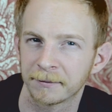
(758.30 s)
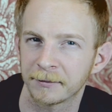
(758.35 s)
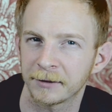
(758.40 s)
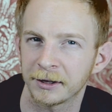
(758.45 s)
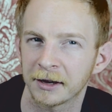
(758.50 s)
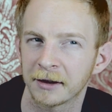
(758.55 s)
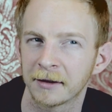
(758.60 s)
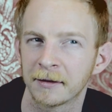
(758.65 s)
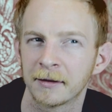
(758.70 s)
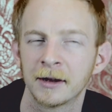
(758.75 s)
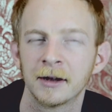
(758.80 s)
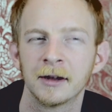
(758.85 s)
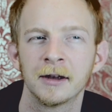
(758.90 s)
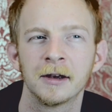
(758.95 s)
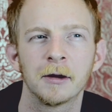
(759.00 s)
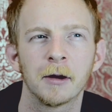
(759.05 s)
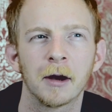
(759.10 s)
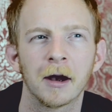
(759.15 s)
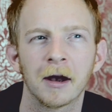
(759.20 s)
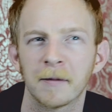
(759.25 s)
Yeah.
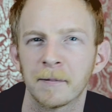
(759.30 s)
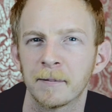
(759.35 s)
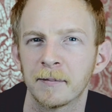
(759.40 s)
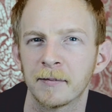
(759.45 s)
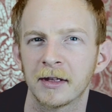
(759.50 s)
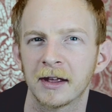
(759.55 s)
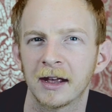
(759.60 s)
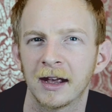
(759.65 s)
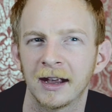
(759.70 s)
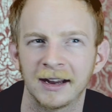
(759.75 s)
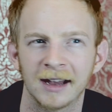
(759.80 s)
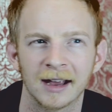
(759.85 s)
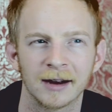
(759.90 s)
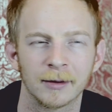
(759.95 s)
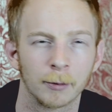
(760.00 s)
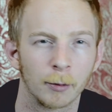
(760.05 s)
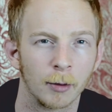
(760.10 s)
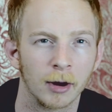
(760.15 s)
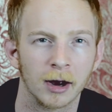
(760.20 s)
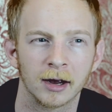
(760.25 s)

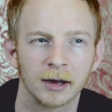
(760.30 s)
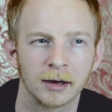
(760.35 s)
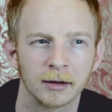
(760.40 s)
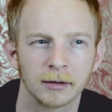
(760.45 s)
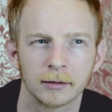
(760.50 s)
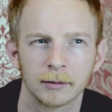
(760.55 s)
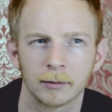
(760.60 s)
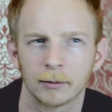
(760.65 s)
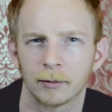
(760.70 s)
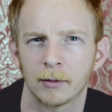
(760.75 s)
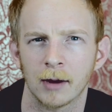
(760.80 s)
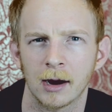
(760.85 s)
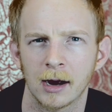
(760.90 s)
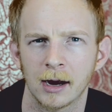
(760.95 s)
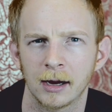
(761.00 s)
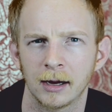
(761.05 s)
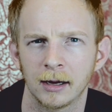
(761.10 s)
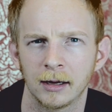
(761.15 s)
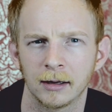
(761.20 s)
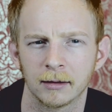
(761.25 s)
Again,
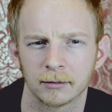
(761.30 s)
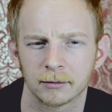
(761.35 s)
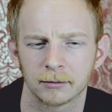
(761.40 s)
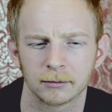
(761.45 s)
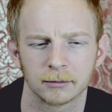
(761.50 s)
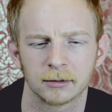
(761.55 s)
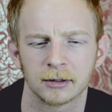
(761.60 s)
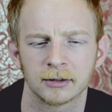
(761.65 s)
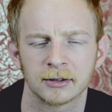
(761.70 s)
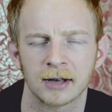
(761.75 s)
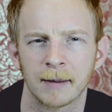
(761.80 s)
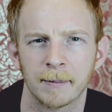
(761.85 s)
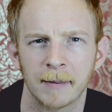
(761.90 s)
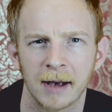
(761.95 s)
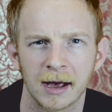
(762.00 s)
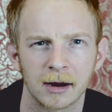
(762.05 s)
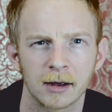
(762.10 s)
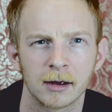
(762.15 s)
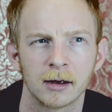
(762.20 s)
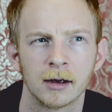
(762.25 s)
why does that
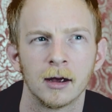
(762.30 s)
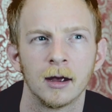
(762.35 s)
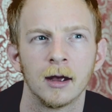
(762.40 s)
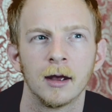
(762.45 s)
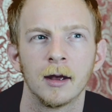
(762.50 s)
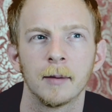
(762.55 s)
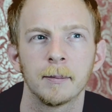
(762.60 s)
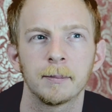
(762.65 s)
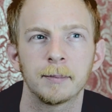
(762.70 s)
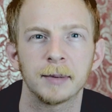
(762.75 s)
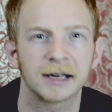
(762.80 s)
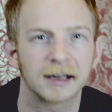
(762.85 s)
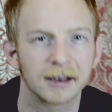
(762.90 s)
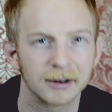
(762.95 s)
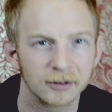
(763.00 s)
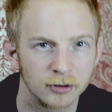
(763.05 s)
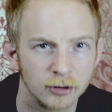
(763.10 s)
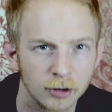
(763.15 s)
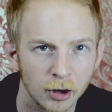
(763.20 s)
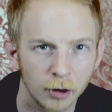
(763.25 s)
matter?
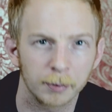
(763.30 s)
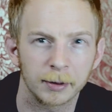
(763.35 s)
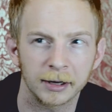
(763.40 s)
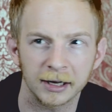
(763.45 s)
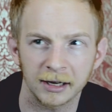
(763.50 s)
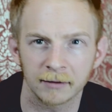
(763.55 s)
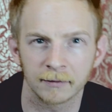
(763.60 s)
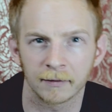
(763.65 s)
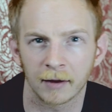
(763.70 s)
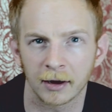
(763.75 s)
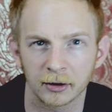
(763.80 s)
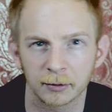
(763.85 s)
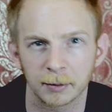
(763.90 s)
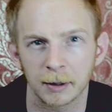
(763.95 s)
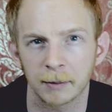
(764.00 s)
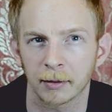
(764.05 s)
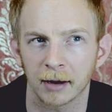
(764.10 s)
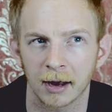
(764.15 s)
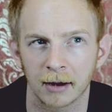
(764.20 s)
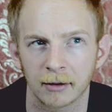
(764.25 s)
Because nobody invites
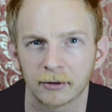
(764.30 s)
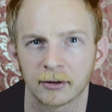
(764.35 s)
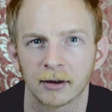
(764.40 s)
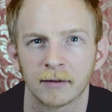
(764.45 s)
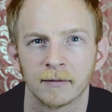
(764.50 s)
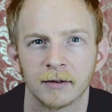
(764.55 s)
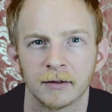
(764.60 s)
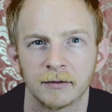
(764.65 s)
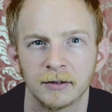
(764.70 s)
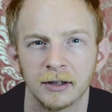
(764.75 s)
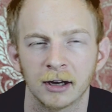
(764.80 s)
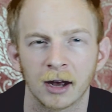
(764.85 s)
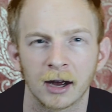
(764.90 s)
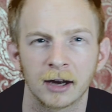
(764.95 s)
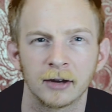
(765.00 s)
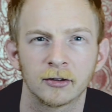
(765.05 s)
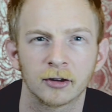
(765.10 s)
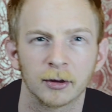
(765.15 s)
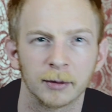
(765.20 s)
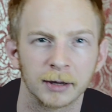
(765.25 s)
people out at
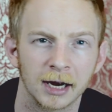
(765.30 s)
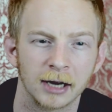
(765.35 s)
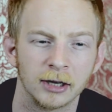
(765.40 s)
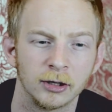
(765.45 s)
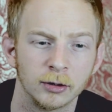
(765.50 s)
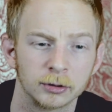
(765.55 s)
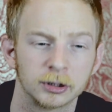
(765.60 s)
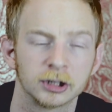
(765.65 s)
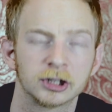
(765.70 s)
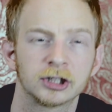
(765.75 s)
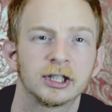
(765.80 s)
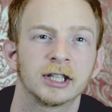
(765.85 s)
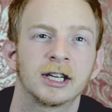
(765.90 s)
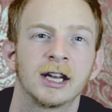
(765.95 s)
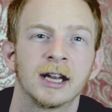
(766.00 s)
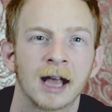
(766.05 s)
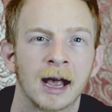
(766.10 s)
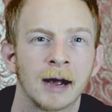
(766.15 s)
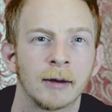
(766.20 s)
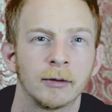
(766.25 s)
7:59. So again, you're just
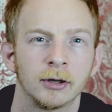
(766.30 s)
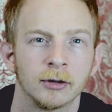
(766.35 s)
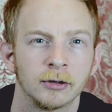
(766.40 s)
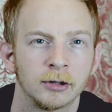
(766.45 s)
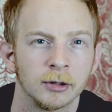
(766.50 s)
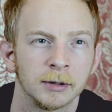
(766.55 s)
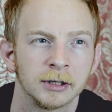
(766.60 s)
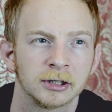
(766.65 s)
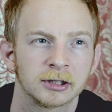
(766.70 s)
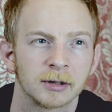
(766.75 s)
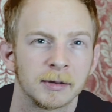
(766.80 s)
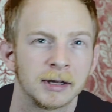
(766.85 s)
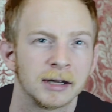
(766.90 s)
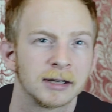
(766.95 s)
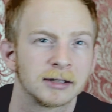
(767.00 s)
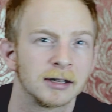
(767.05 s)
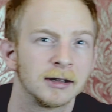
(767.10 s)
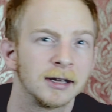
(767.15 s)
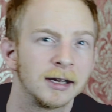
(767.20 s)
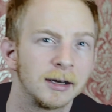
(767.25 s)
sticking out. You're doing something
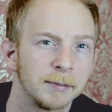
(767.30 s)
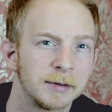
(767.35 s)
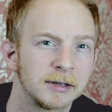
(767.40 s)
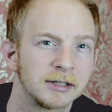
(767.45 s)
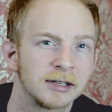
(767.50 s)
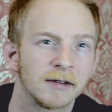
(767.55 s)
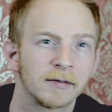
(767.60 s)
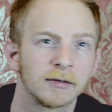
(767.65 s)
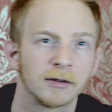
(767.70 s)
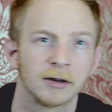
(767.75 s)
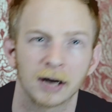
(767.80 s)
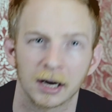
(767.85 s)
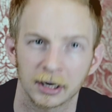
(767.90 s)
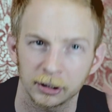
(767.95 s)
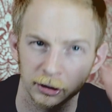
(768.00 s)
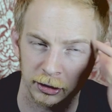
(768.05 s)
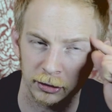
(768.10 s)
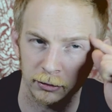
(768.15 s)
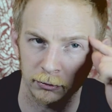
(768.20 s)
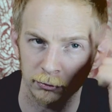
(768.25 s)
that's a little bit different,
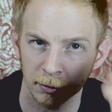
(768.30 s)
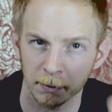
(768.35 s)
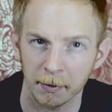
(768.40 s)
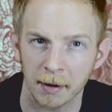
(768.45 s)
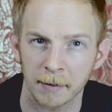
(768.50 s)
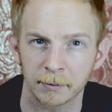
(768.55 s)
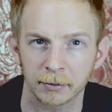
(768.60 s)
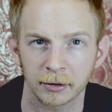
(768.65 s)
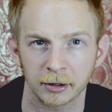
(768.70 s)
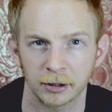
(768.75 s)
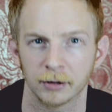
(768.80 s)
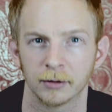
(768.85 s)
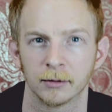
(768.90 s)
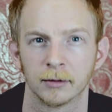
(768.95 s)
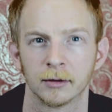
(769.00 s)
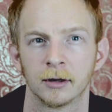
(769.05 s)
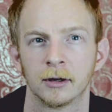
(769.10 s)
and she'll remember you.